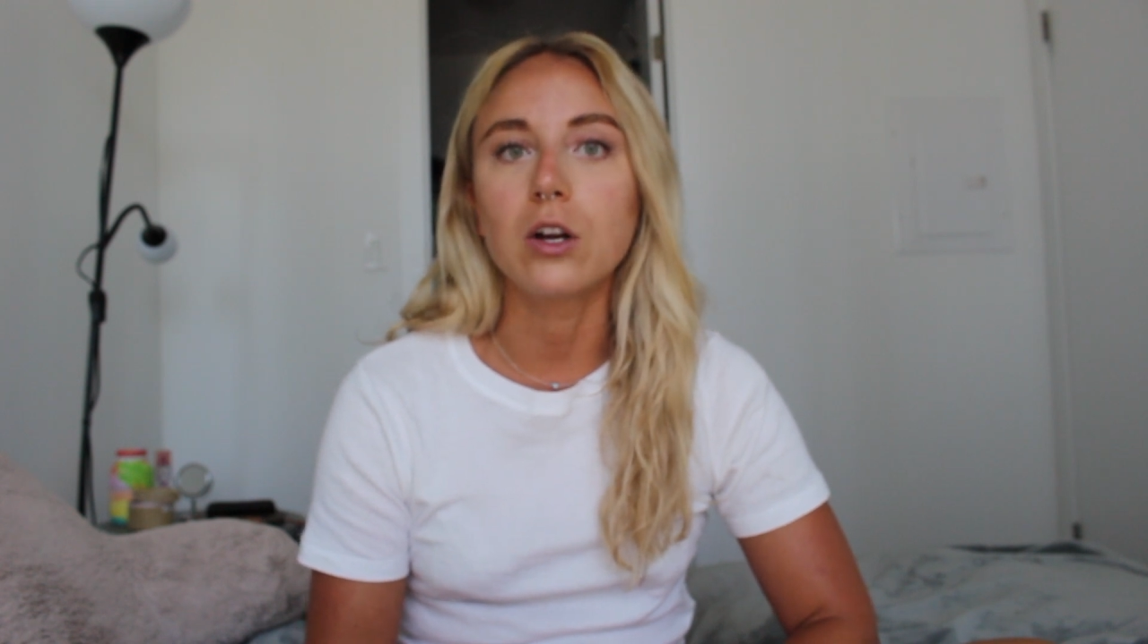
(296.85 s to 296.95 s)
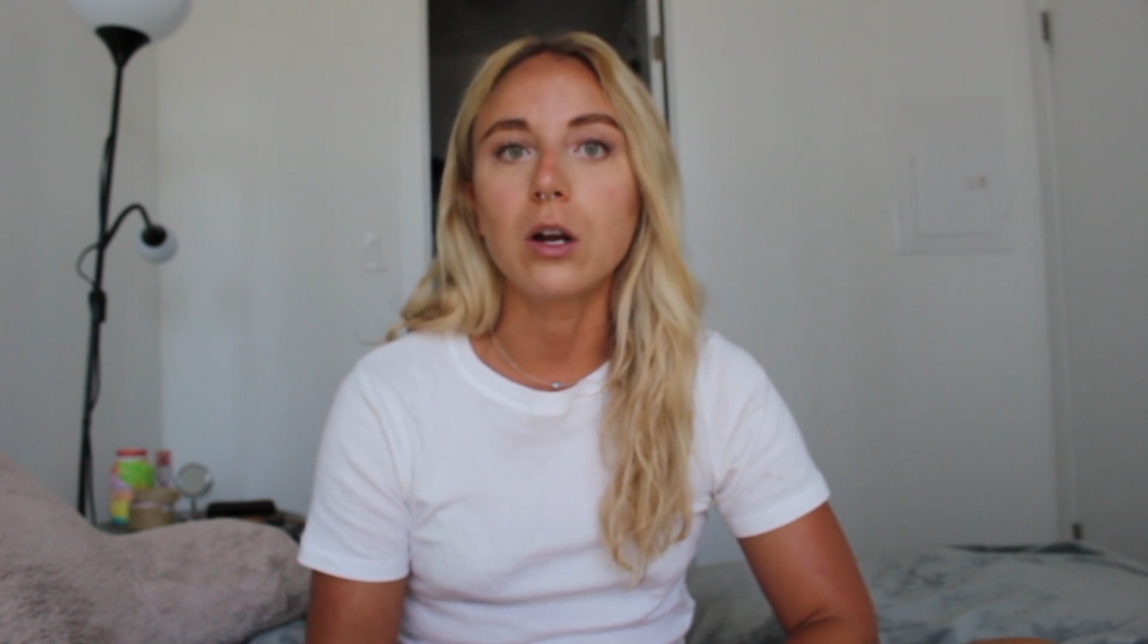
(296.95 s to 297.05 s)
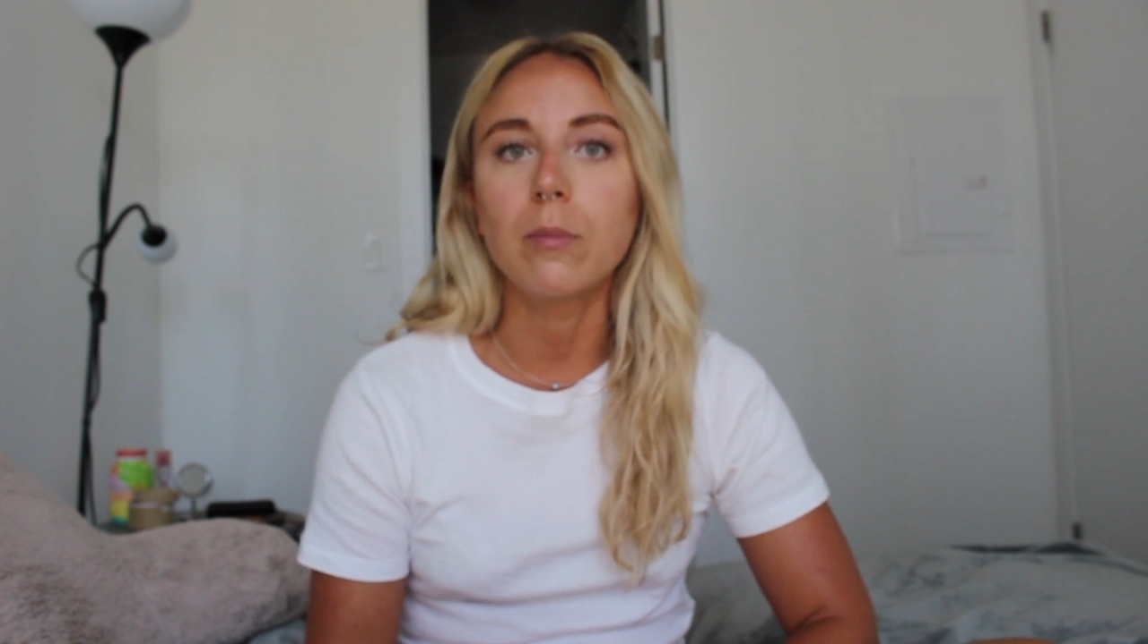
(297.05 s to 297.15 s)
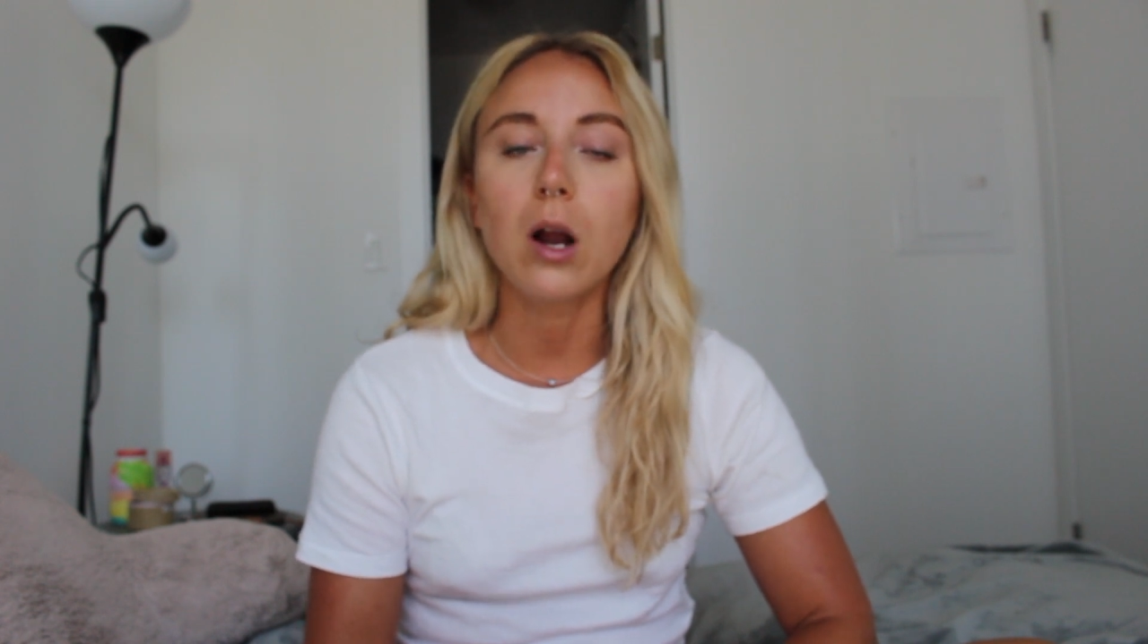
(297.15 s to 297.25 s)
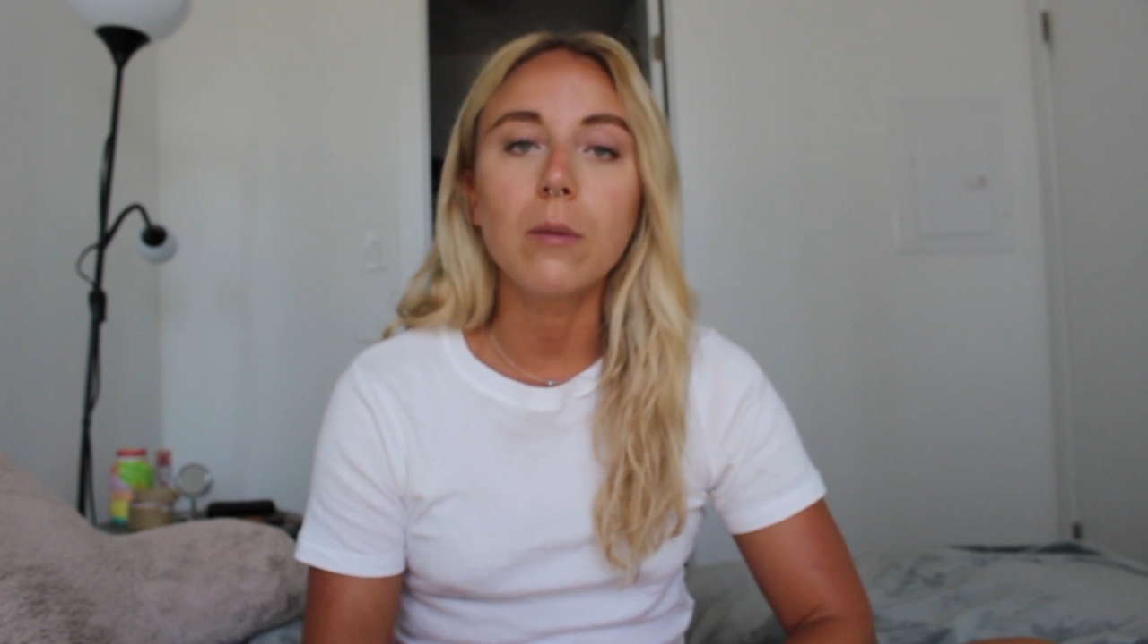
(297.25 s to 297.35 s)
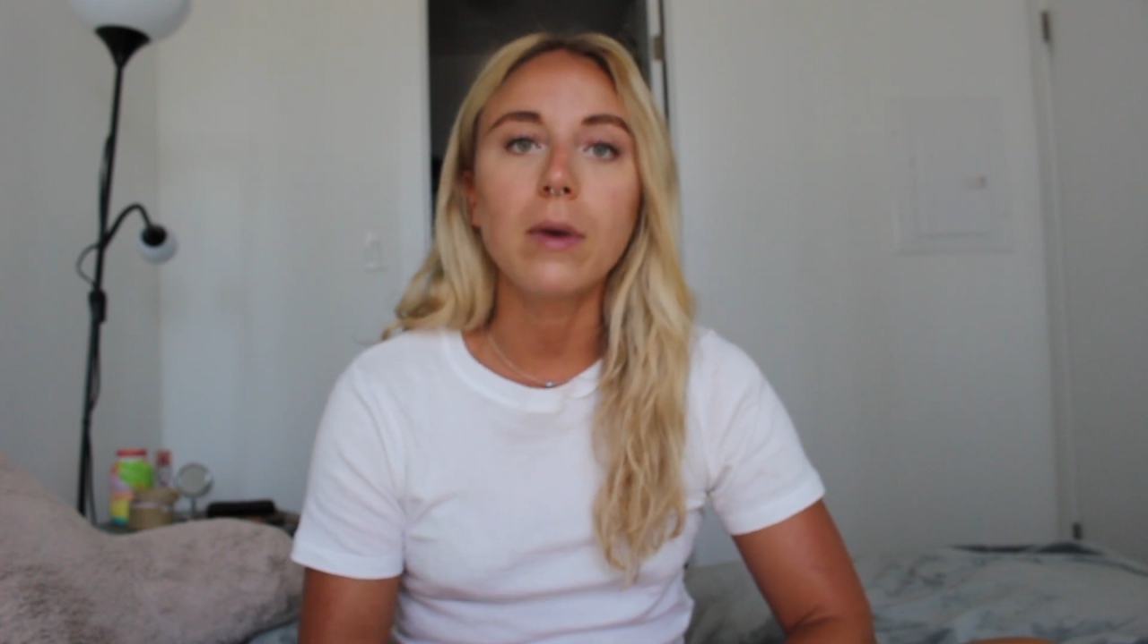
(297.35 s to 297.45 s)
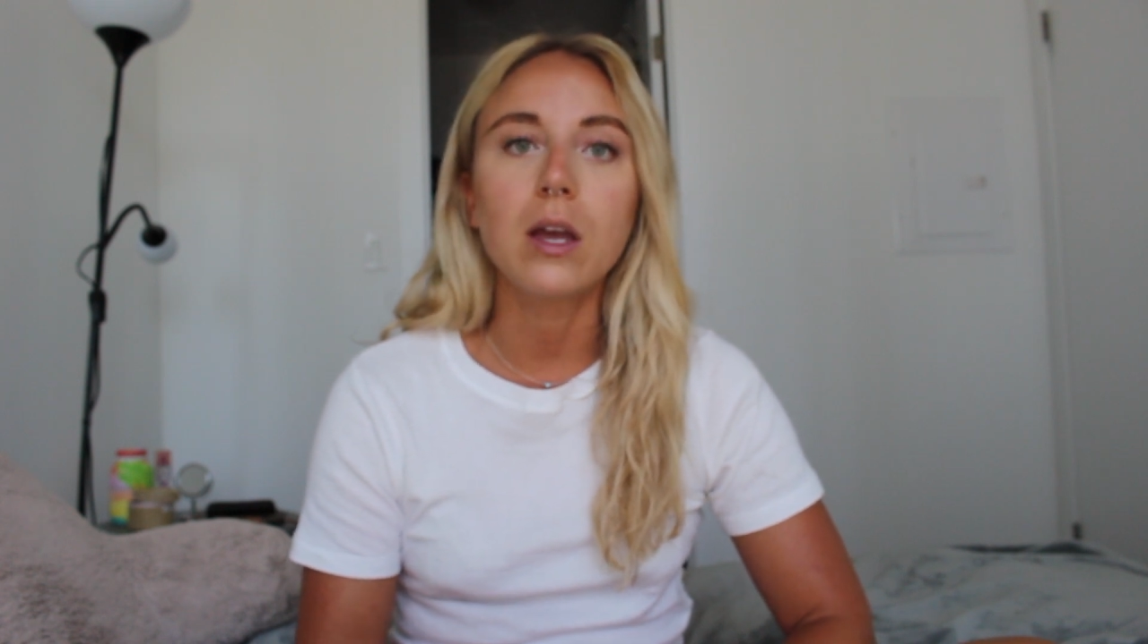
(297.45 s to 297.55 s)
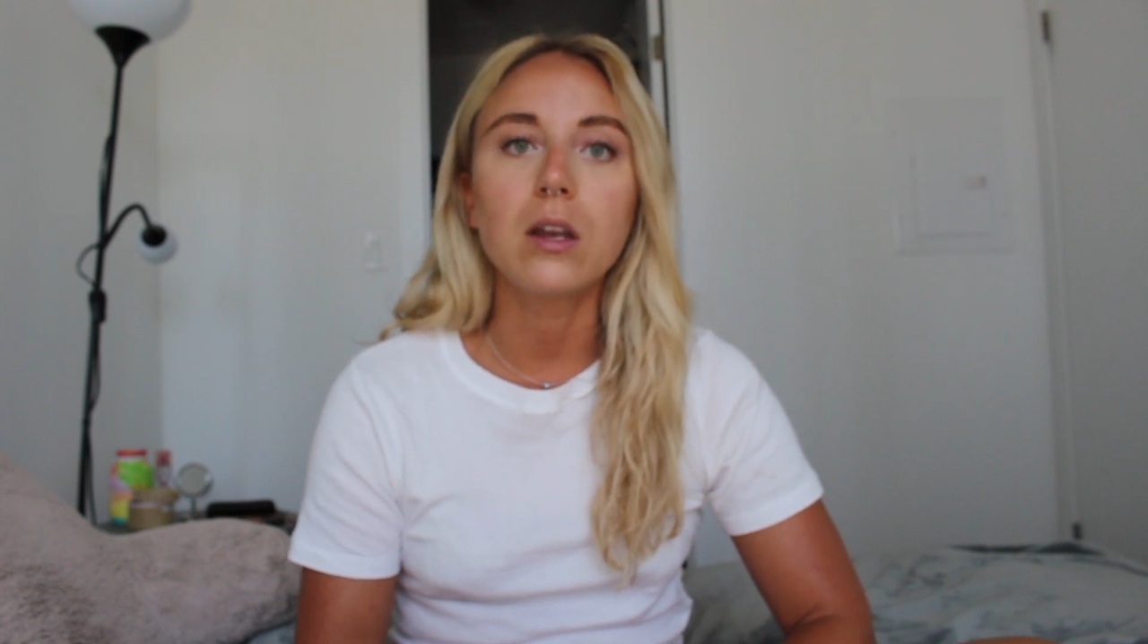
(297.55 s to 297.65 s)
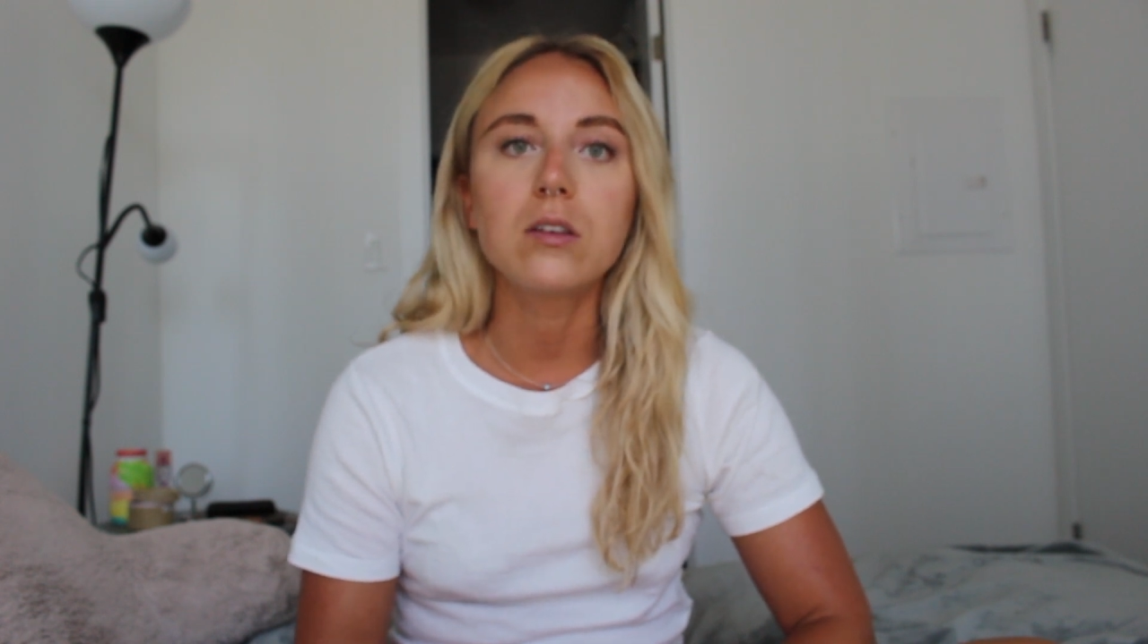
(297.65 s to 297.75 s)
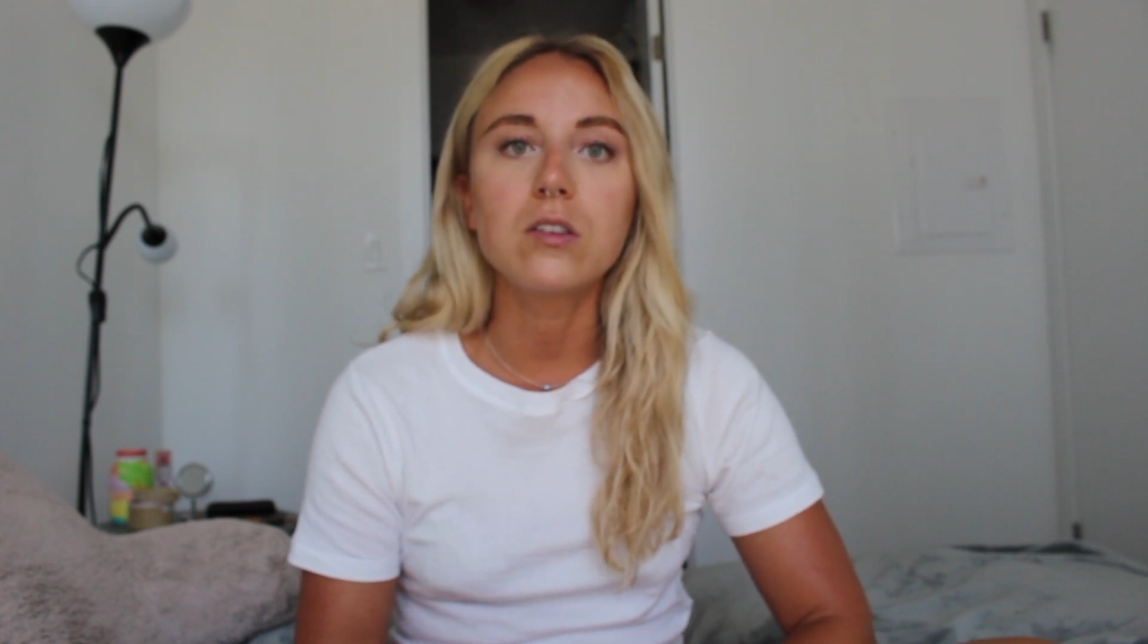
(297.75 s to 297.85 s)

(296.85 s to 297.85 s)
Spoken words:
your apartment